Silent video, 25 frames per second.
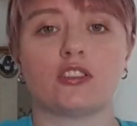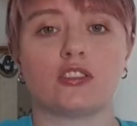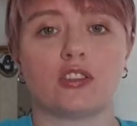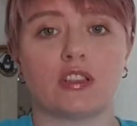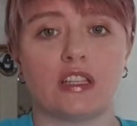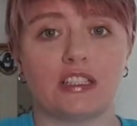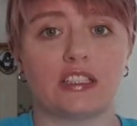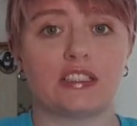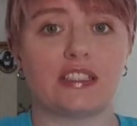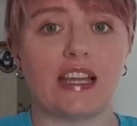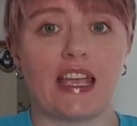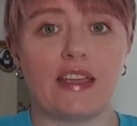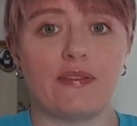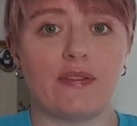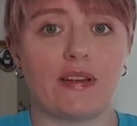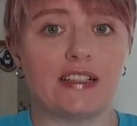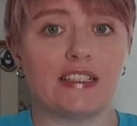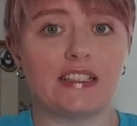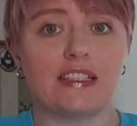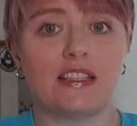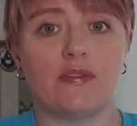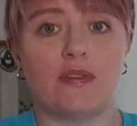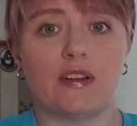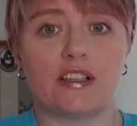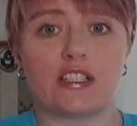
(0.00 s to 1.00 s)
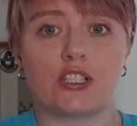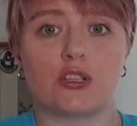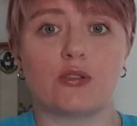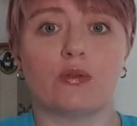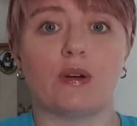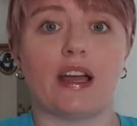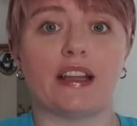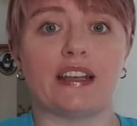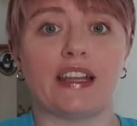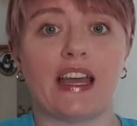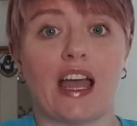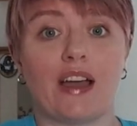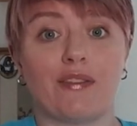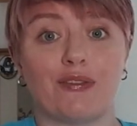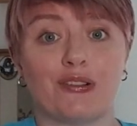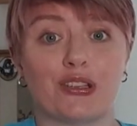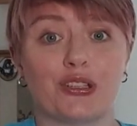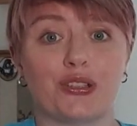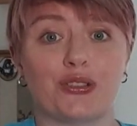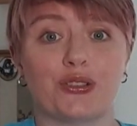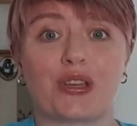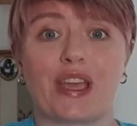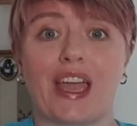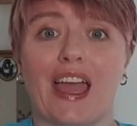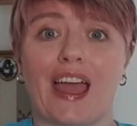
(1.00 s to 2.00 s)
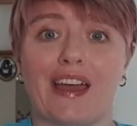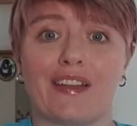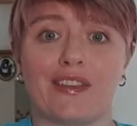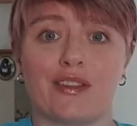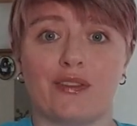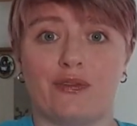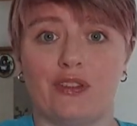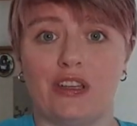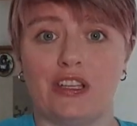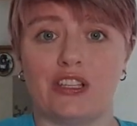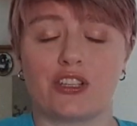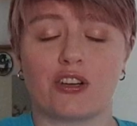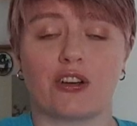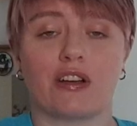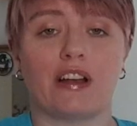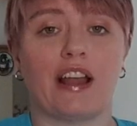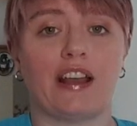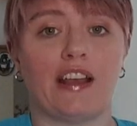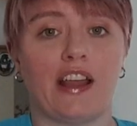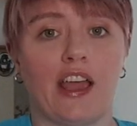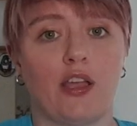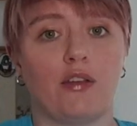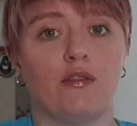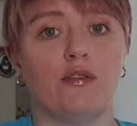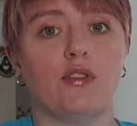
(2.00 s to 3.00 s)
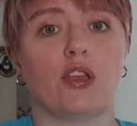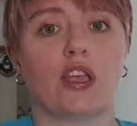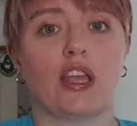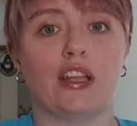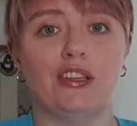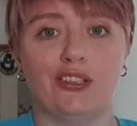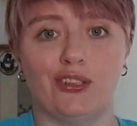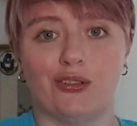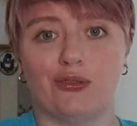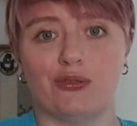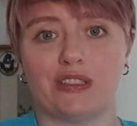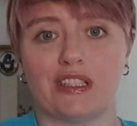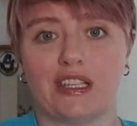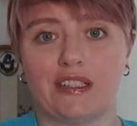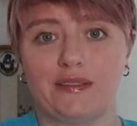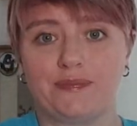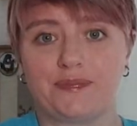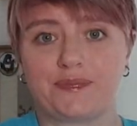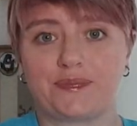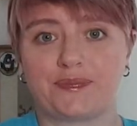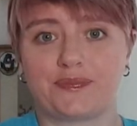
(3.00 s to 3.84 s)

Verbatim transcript: So let's dive into the video and have a look at the feature and how you can use it.